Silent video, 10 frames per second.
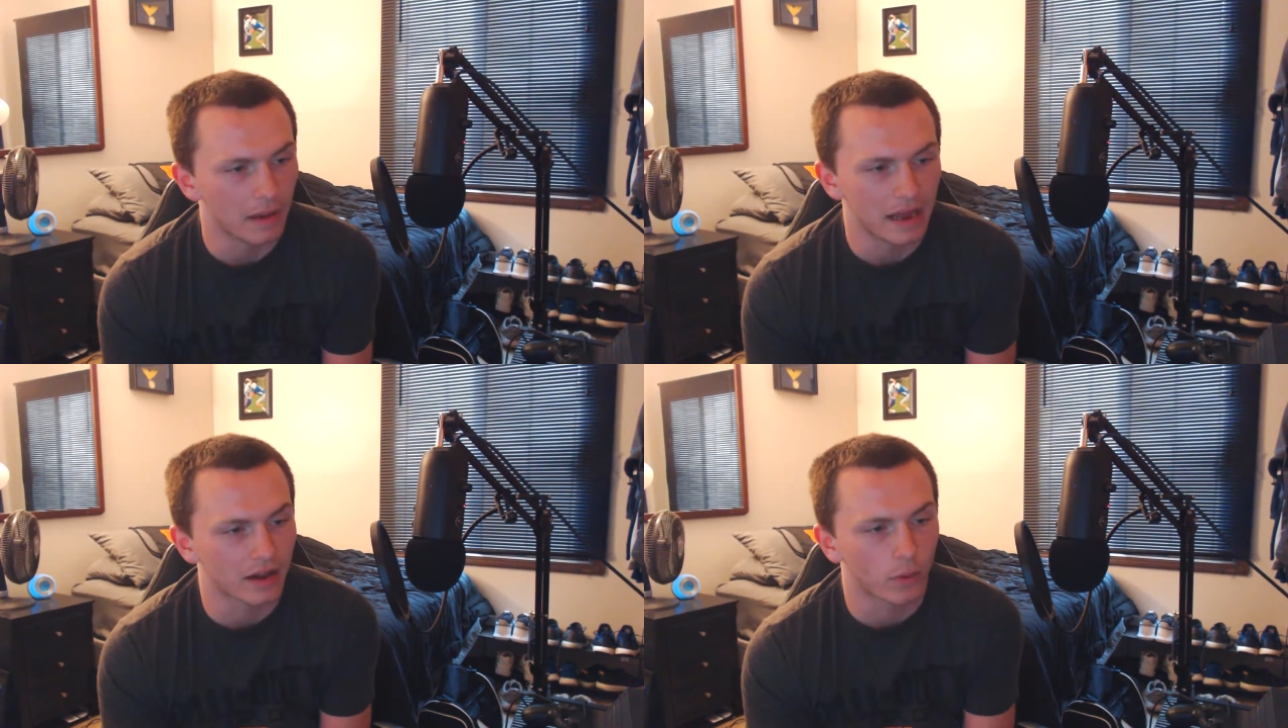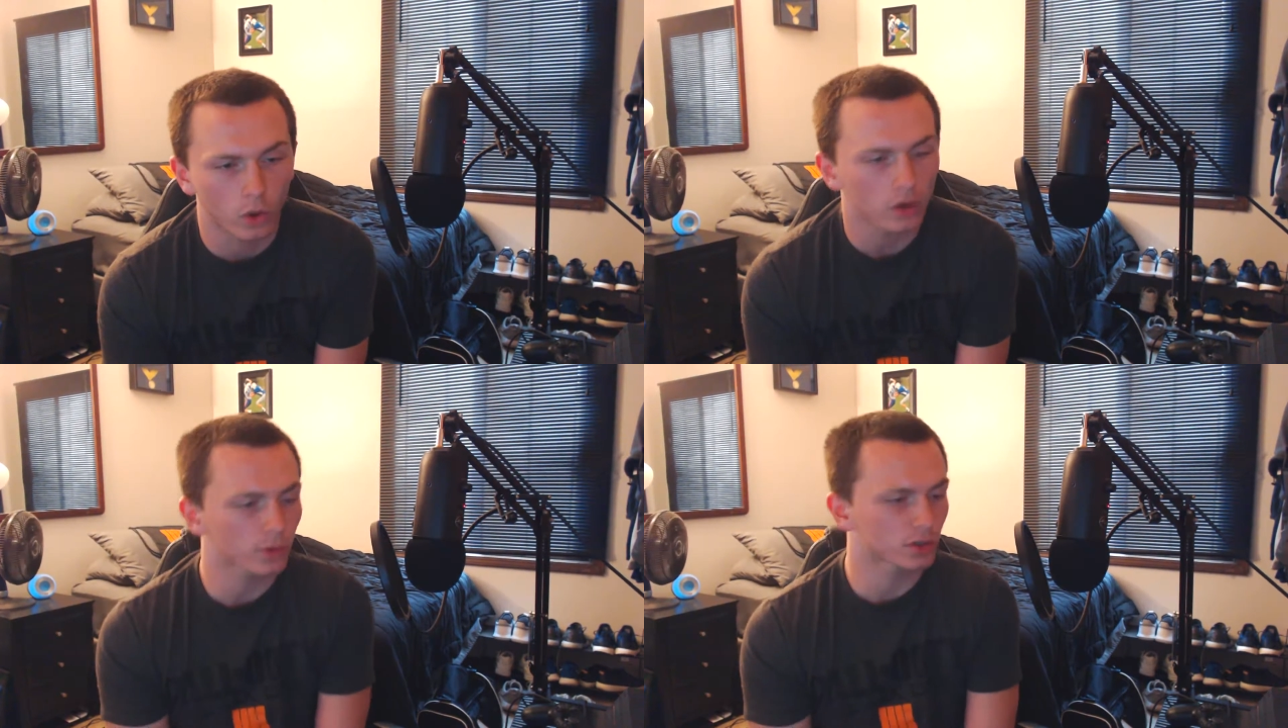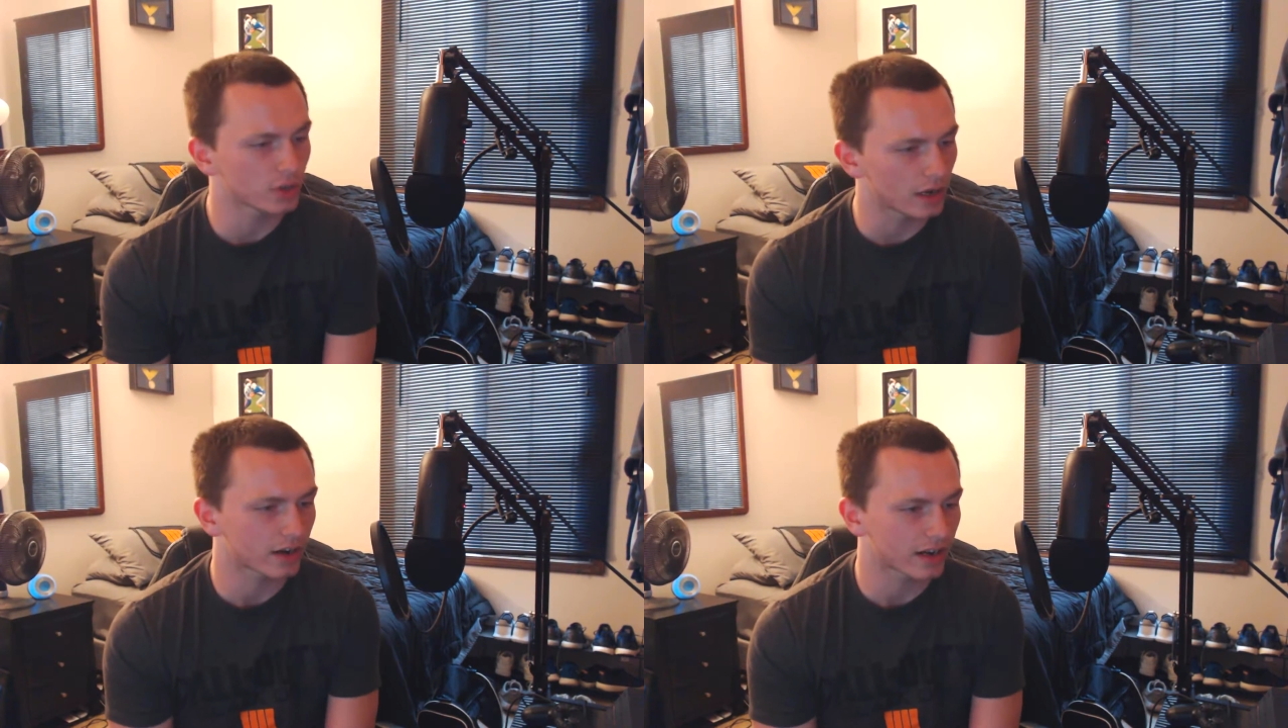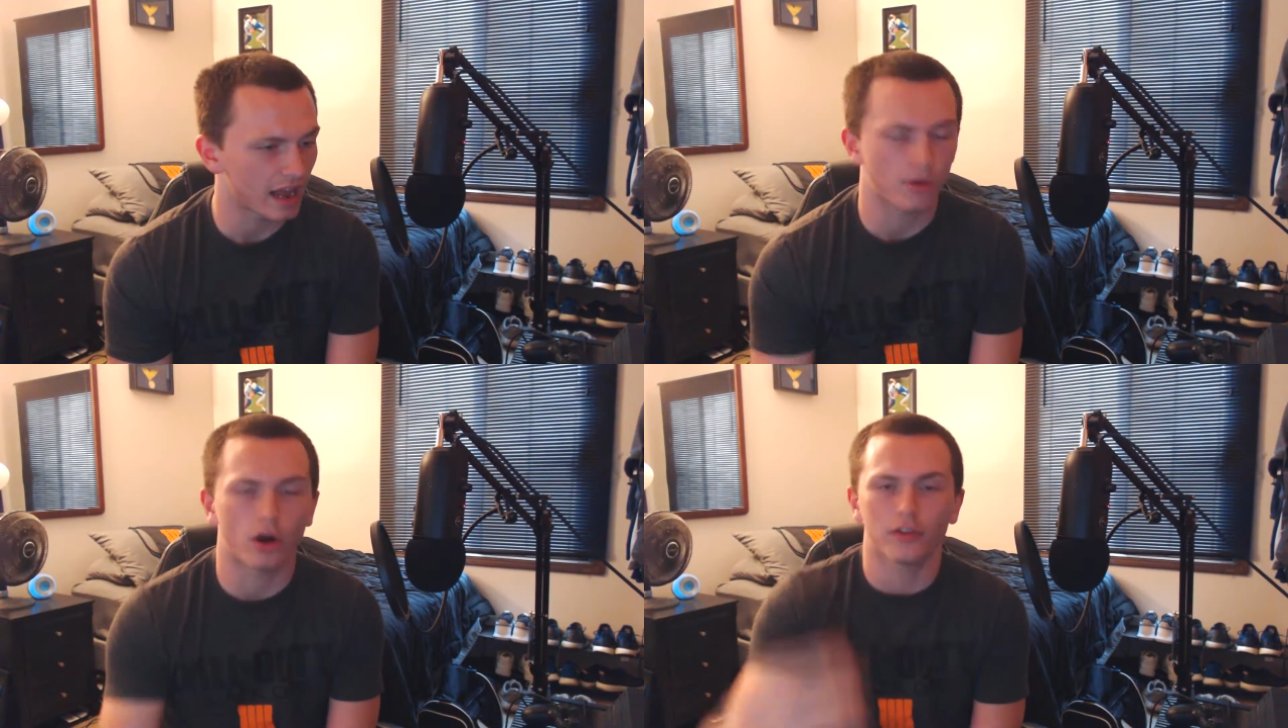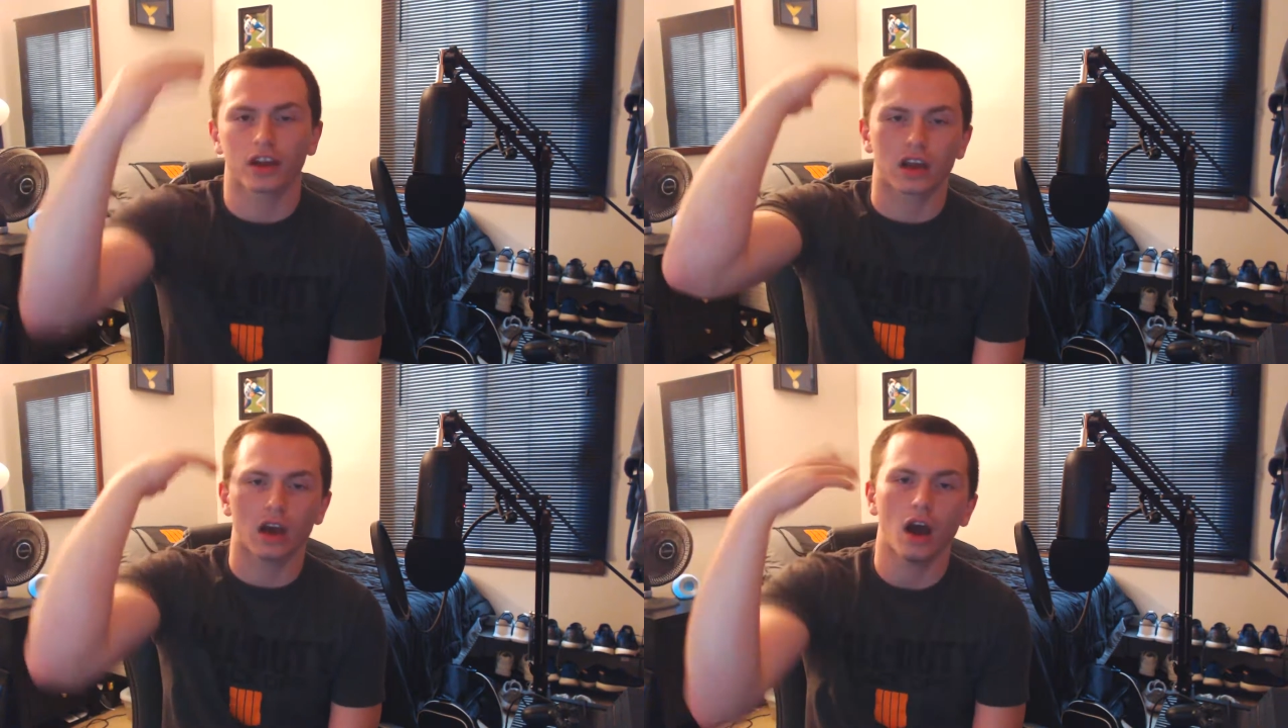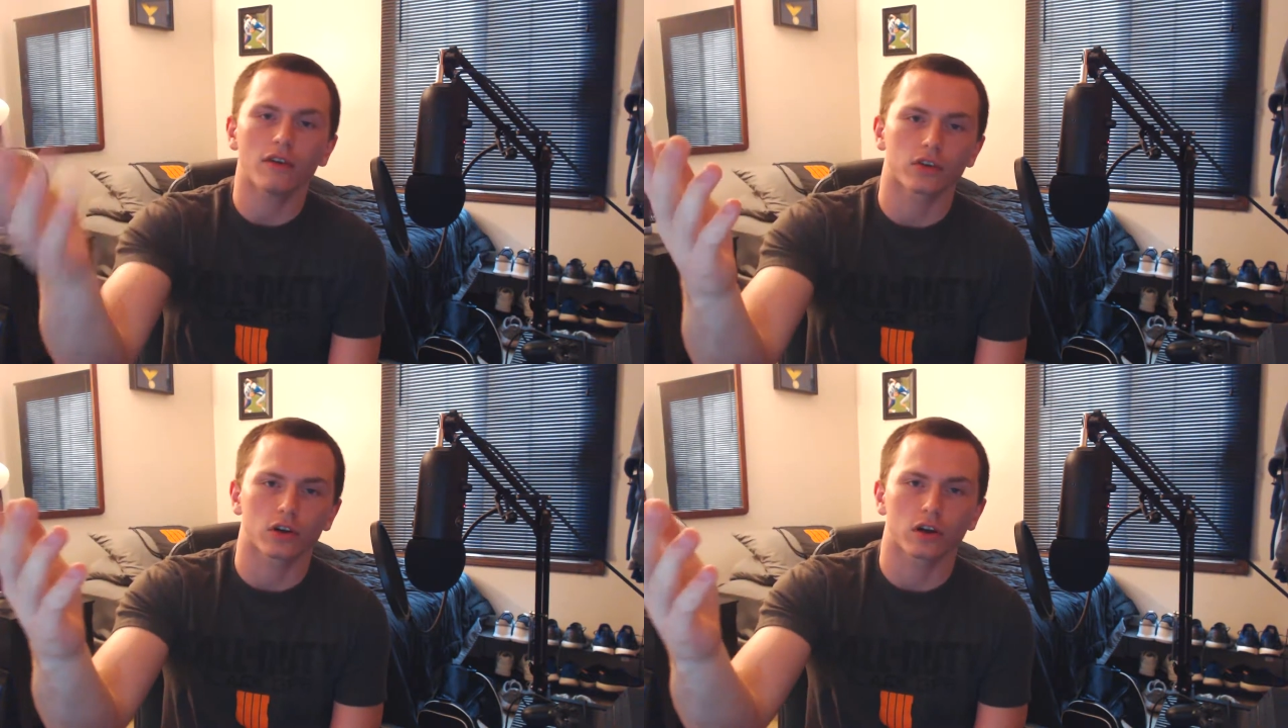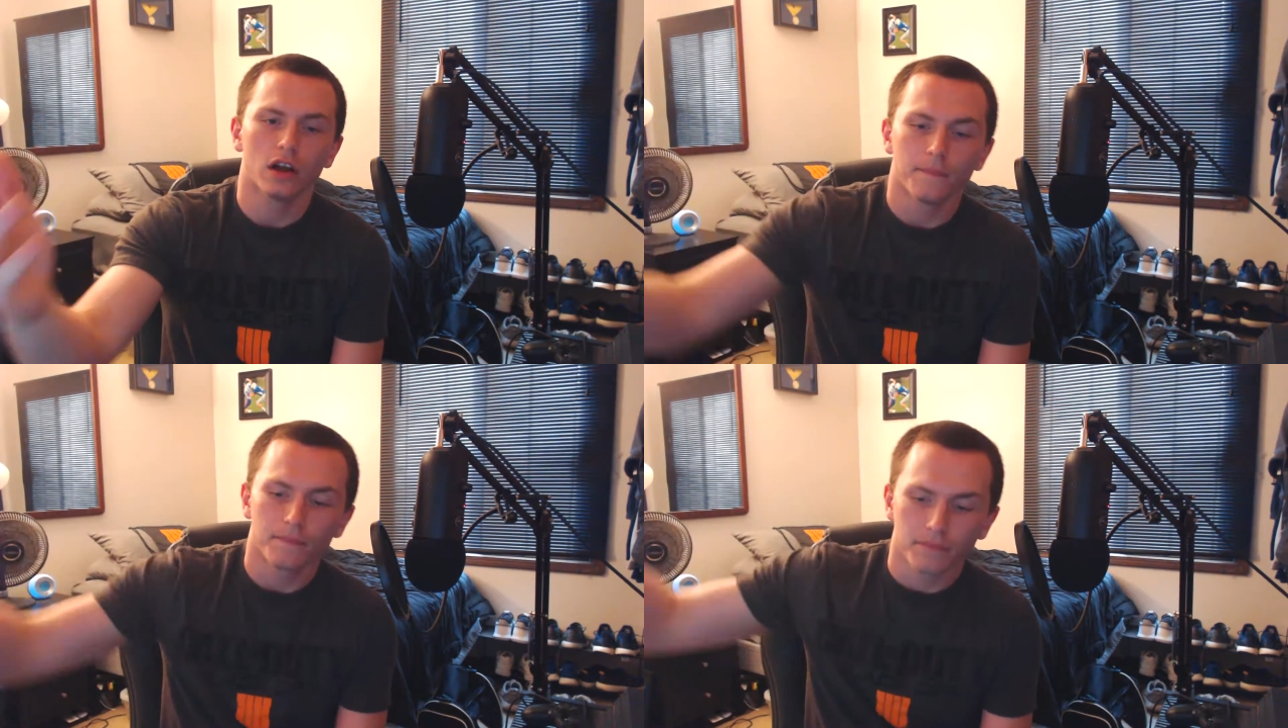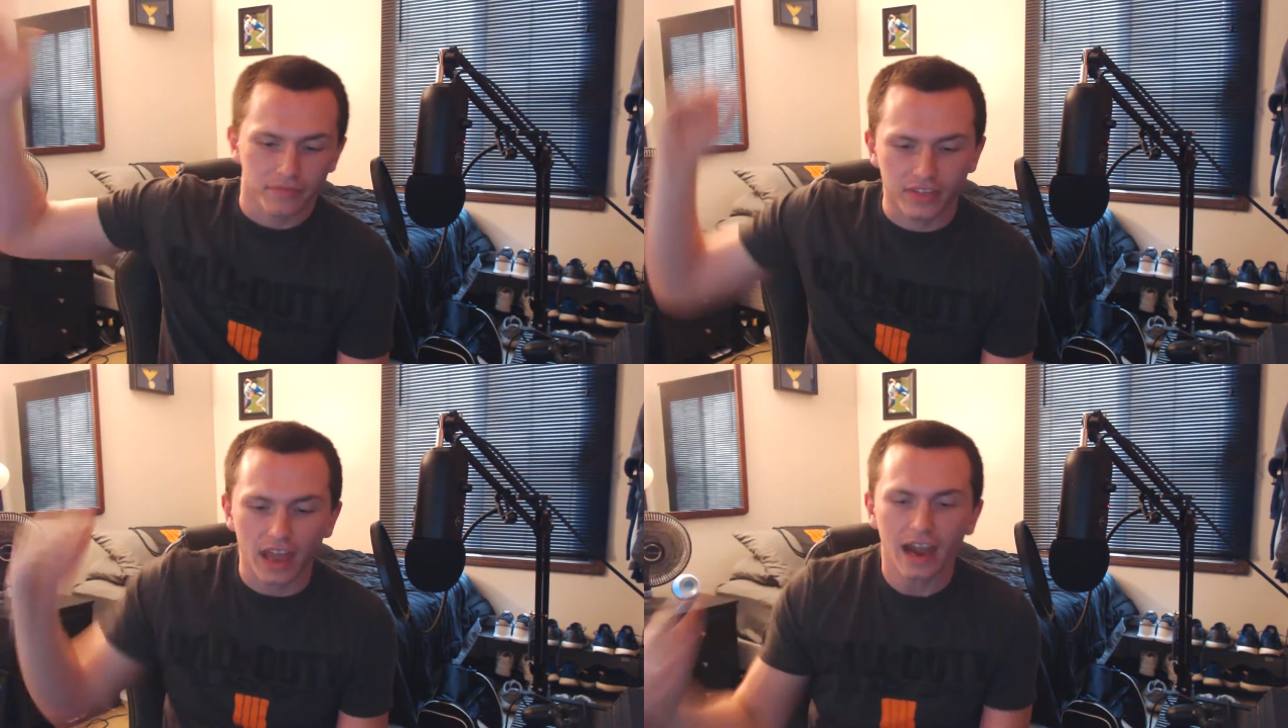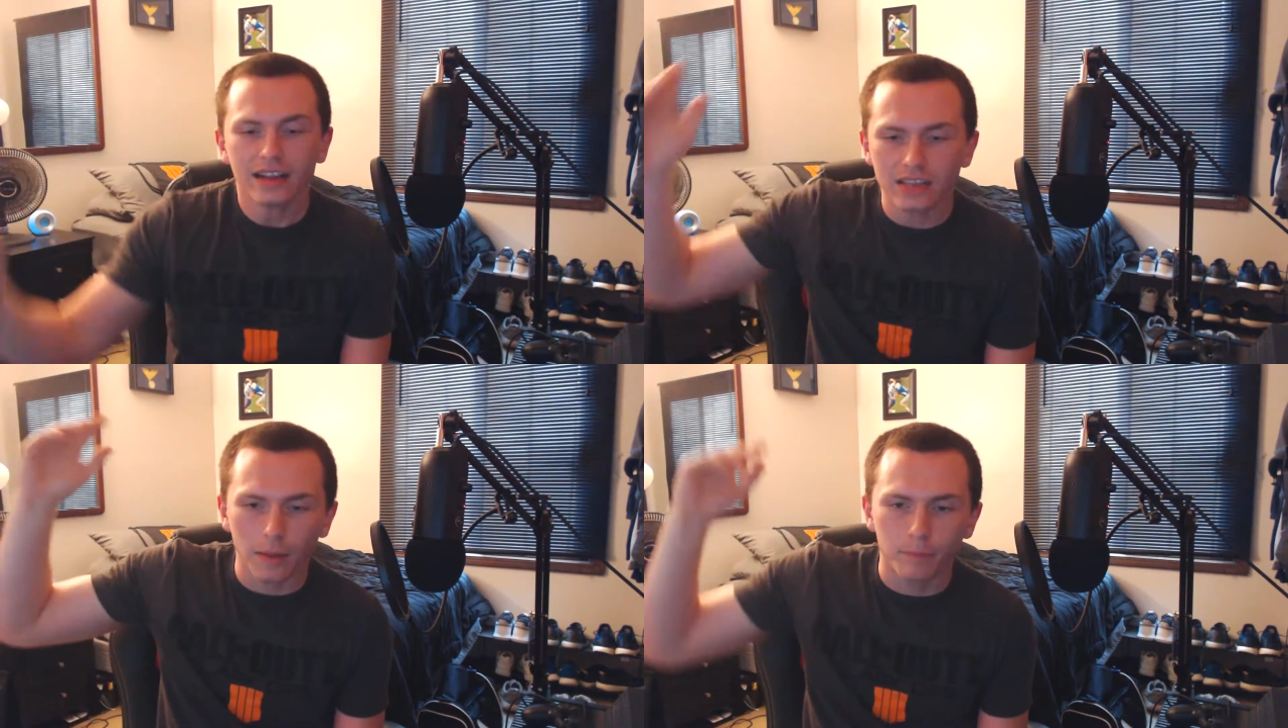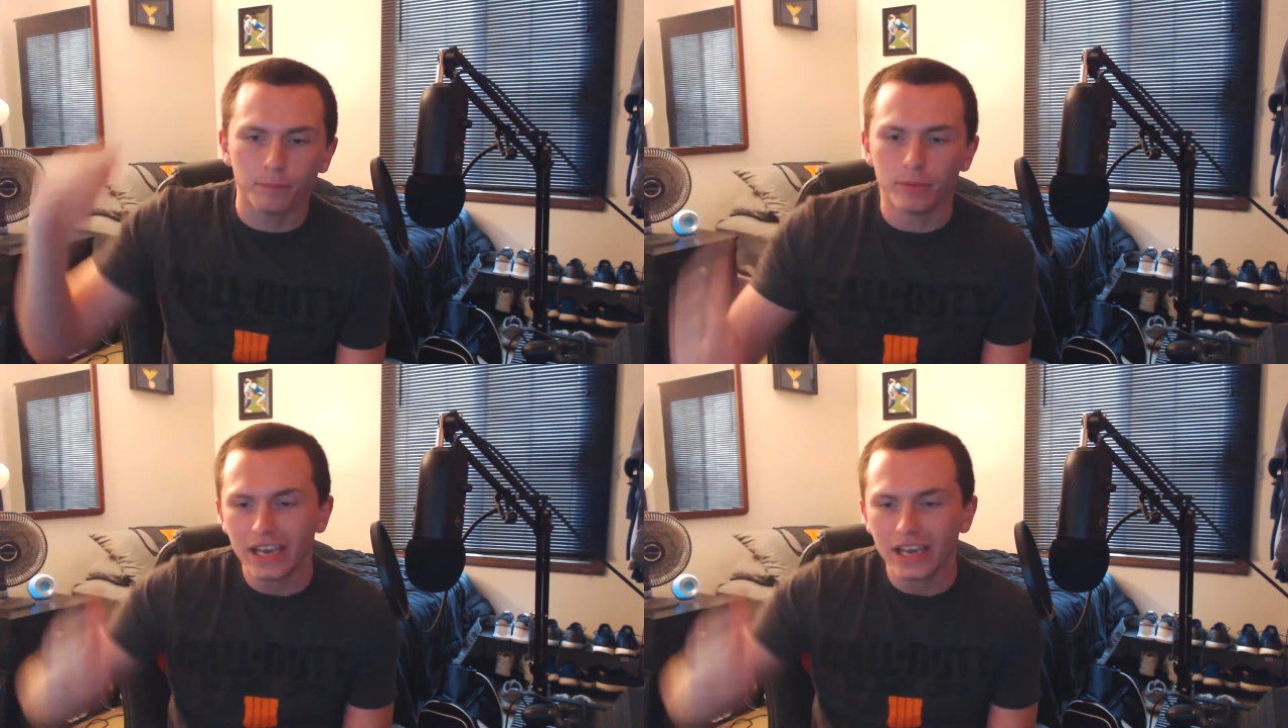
in a World War II era game on the cover, that is a